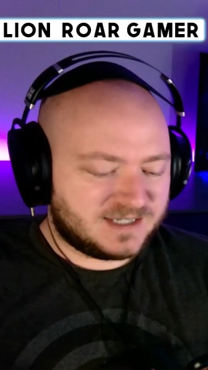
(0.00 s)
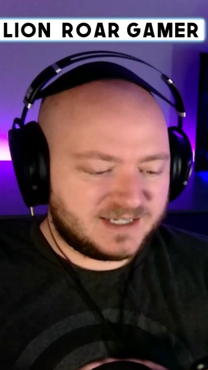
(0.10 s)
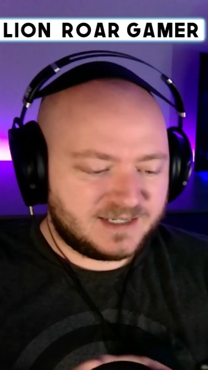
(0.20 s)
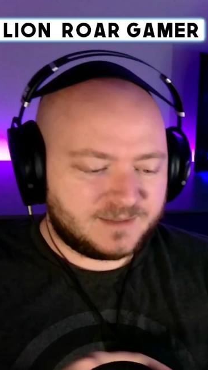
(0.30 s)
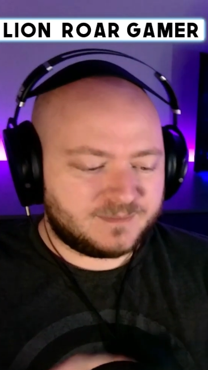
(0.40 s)
I
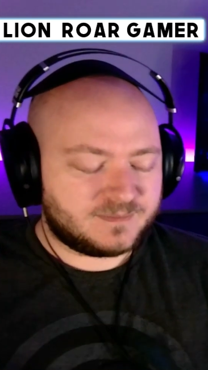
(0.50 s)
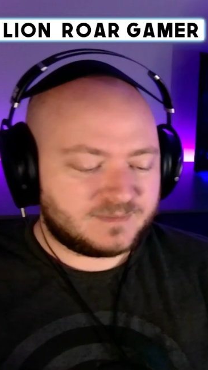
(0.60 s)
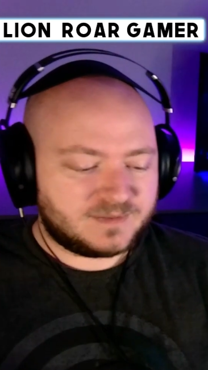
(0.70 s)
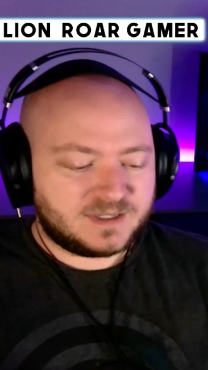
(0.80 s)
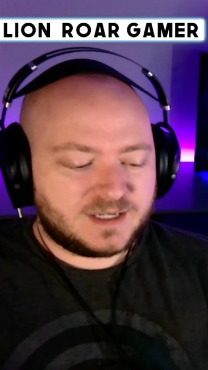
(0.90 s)

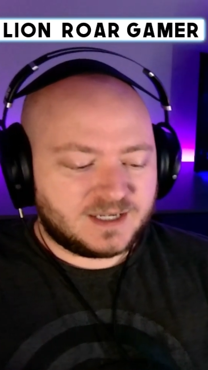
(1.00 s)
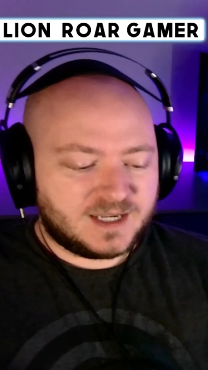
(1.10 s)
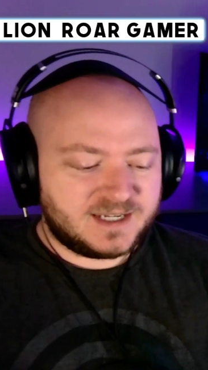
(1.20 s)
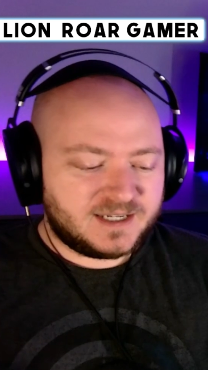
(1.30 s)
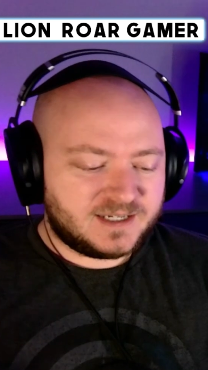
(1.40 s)

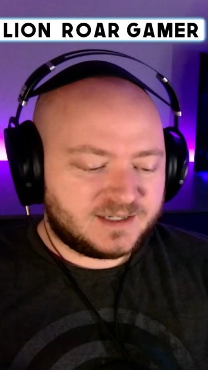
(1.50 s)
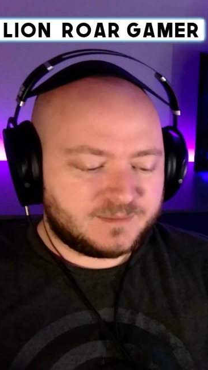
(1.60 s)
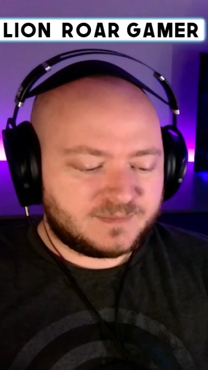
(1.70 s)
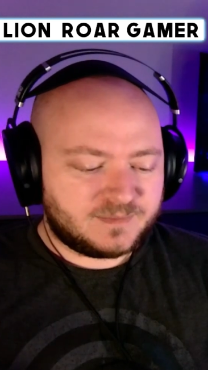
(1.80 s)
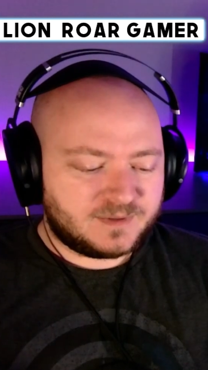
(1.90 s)

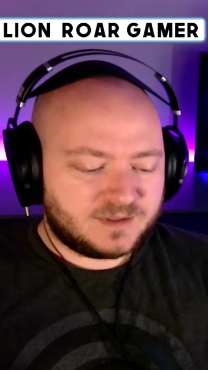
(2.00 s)
am